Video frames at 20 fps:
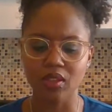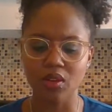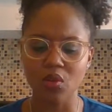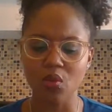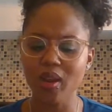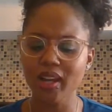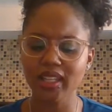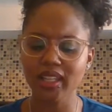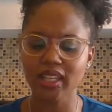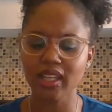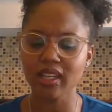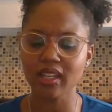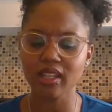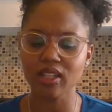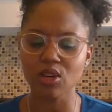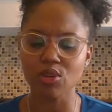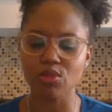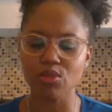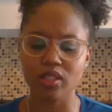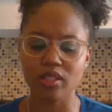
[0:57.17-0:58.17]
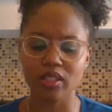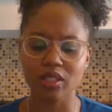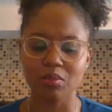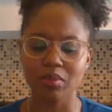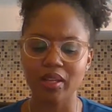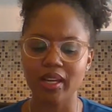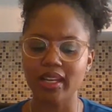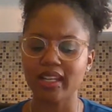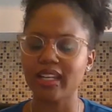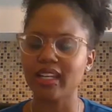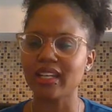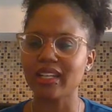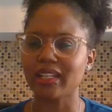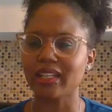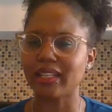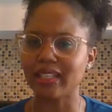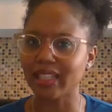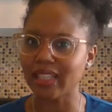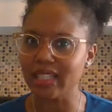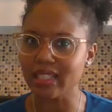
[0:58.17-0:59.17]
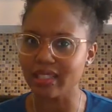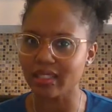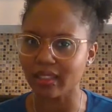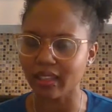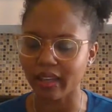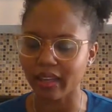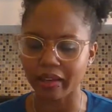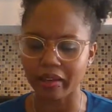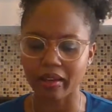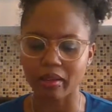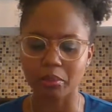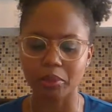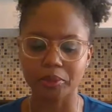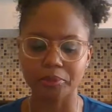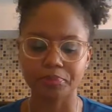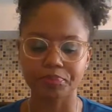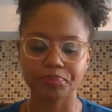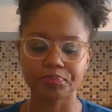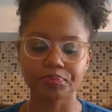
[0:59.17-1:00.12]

Why can't he go to sleep like any decent animal?